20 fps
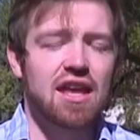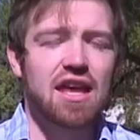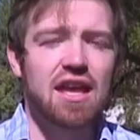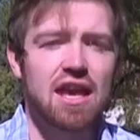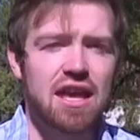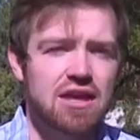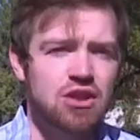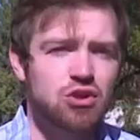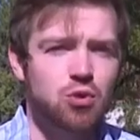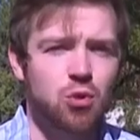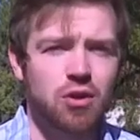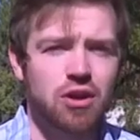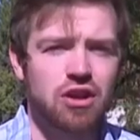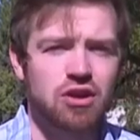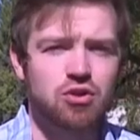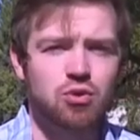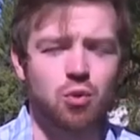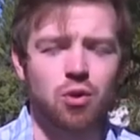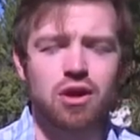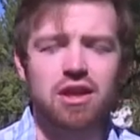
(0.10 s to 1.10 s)
In
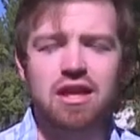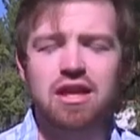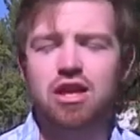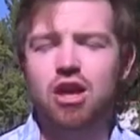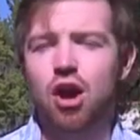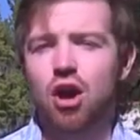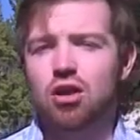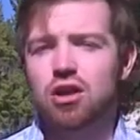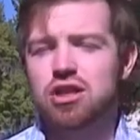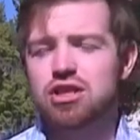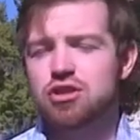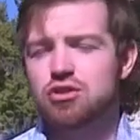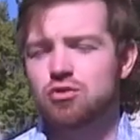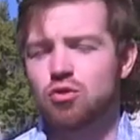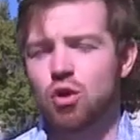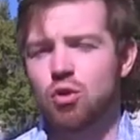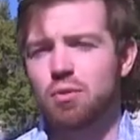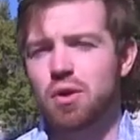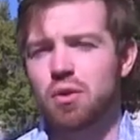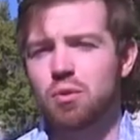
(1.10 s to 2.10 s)
2020, college
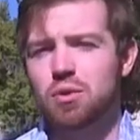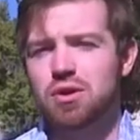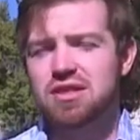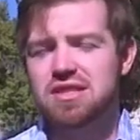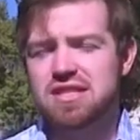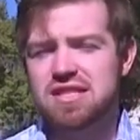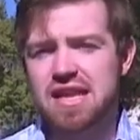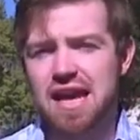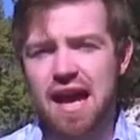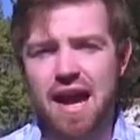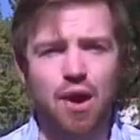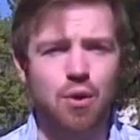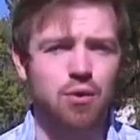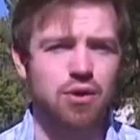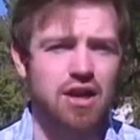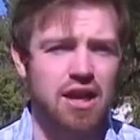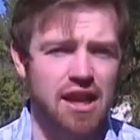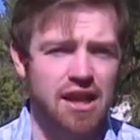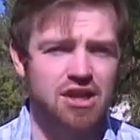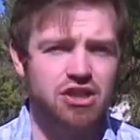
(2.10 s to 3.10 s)
enrollment was down
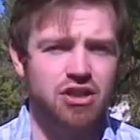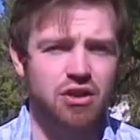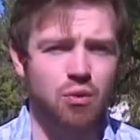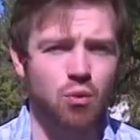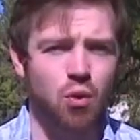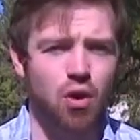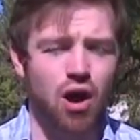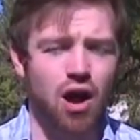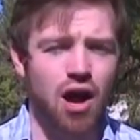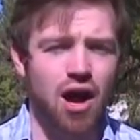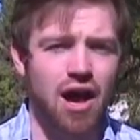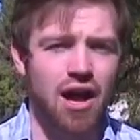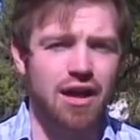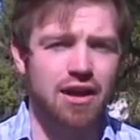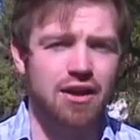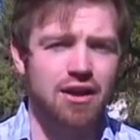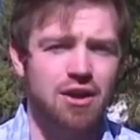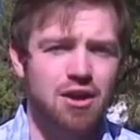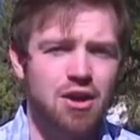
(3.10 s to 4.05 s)
nationwide.